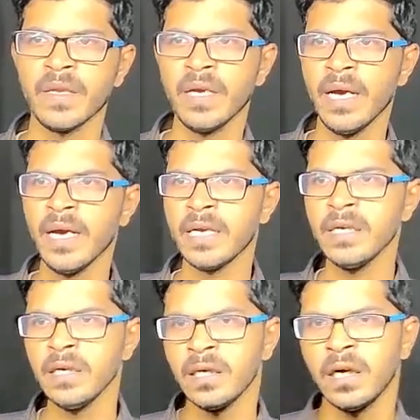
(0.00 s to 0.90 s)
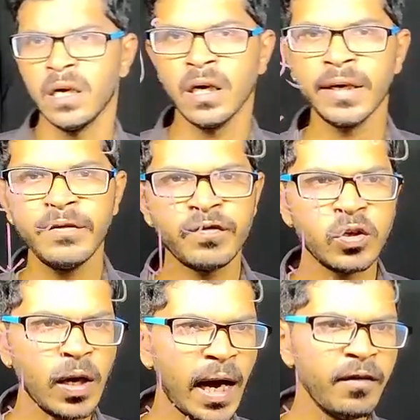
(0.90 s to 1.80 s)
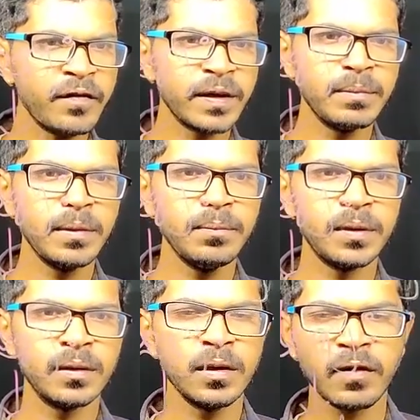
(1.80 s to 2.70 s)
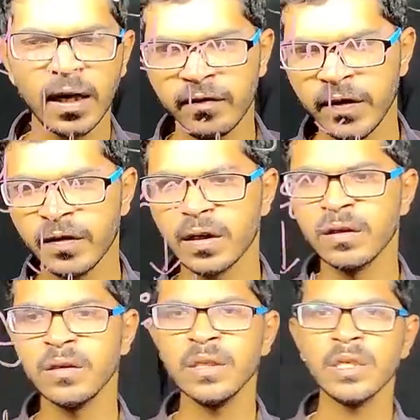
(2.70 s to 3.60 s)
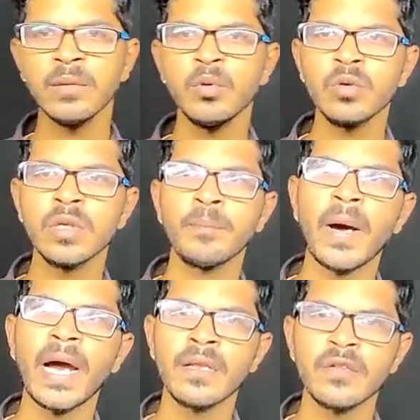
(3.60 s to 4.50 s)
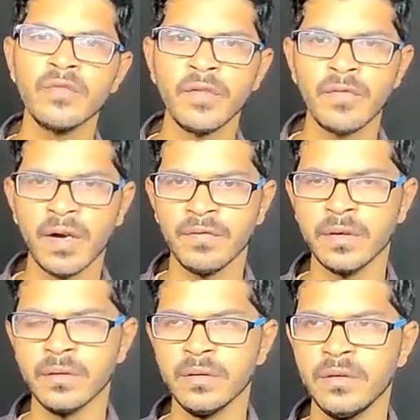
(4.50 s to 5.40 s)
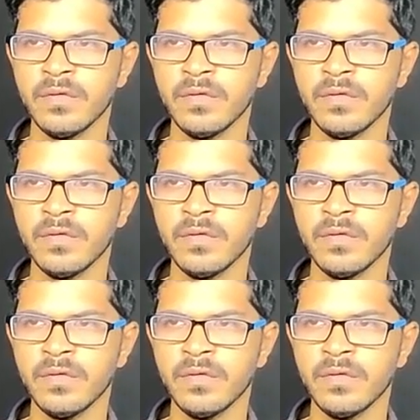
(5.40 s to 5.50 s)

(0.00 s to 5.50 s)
And if you have remembered, while we were learning about the parts of a flower,